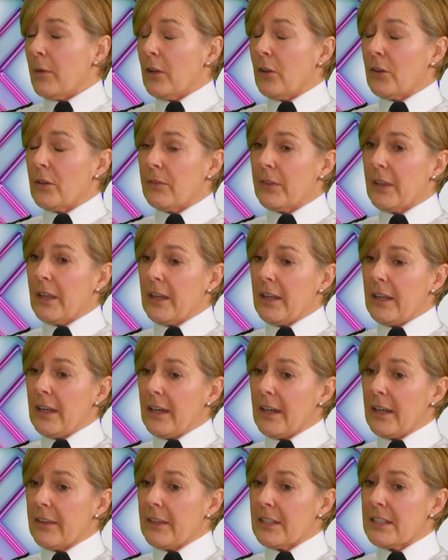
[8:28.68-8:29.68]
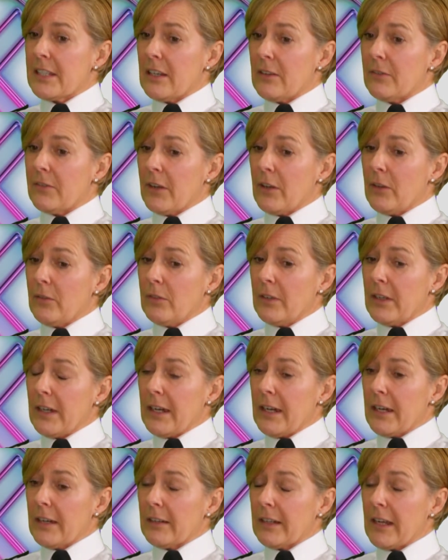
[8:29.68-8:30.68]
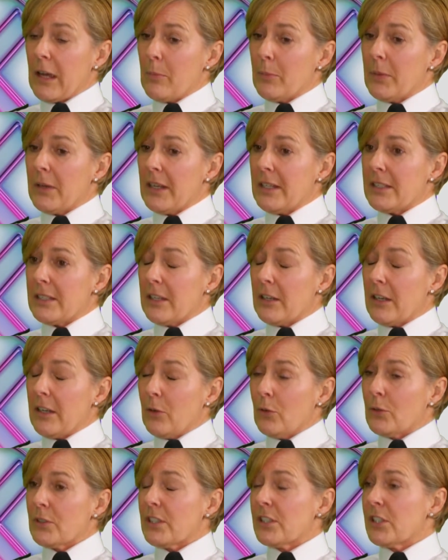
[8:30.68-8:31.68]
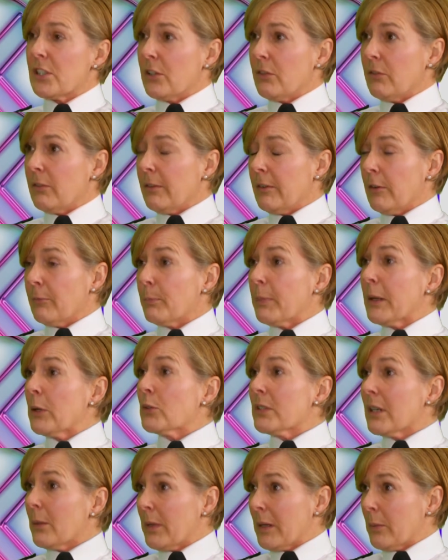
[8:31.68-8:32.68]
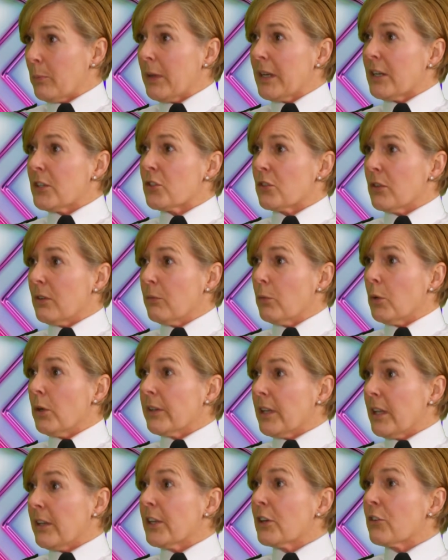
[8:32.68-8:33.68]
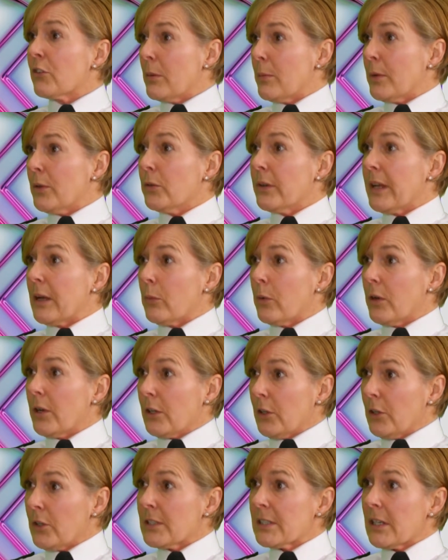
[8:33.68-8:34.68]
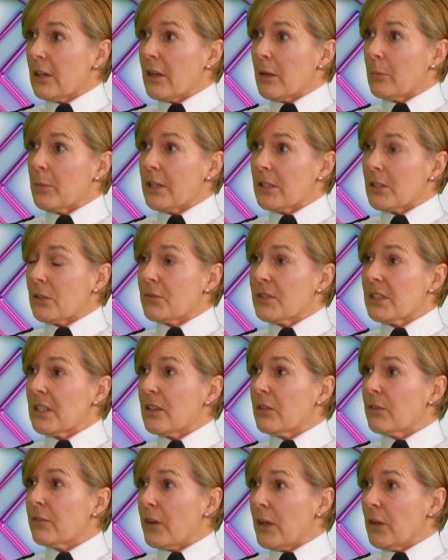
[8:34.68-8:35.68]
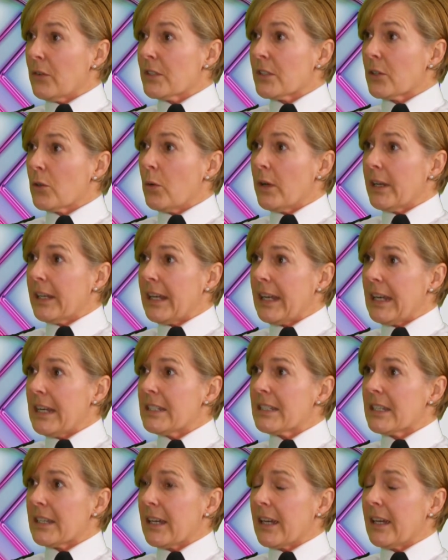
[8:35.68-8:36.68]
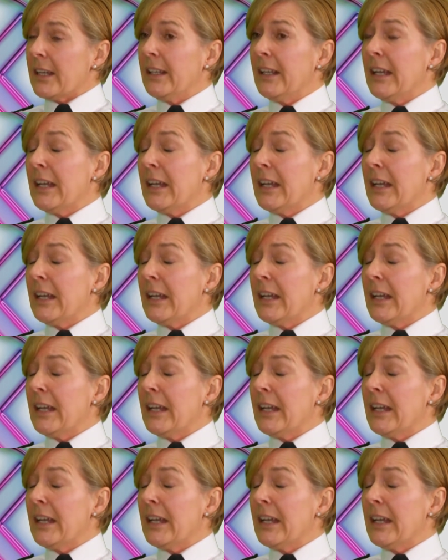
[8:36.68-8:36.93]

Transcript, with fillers: a lot of the, uh, the telephone uh, companies in, in order to build up that picture of what the, the criminal network looks like, because obviously the phones are quite key to that.